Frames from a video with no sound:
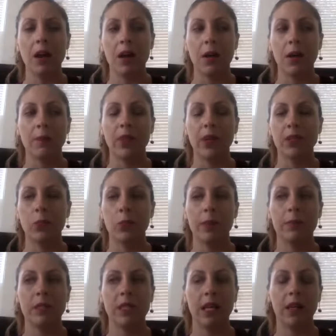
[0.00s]
There's a
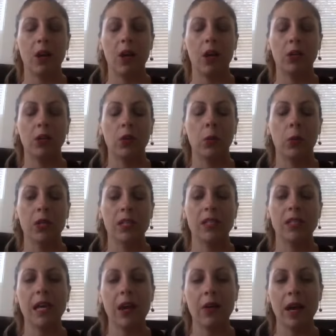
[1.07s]
website called
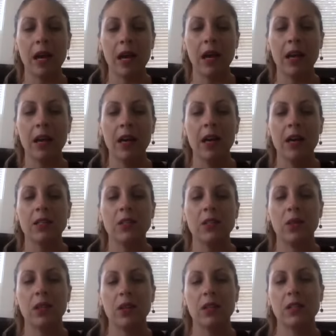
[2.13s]
Coursera. So
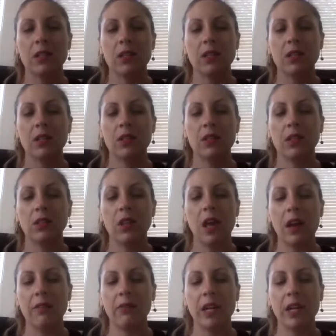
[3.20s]
there's a
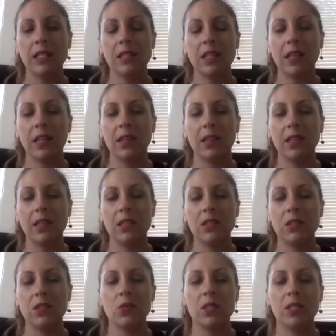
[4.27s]
lot of ways to get these
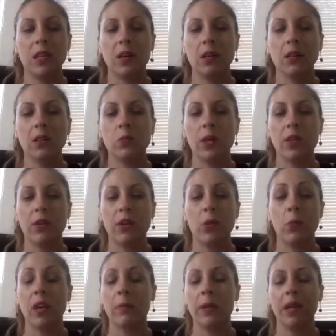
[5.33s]
new skills, whether you
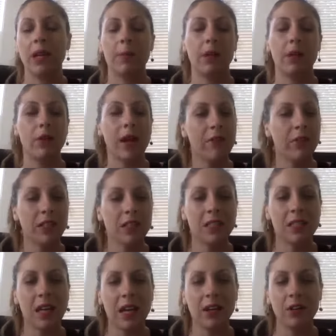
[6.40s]
want to become a graphic
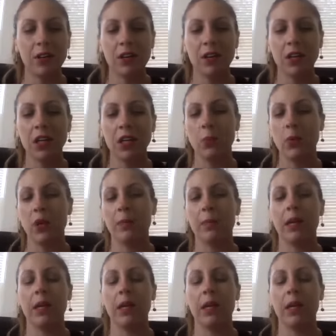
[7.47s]
designer, you want to be a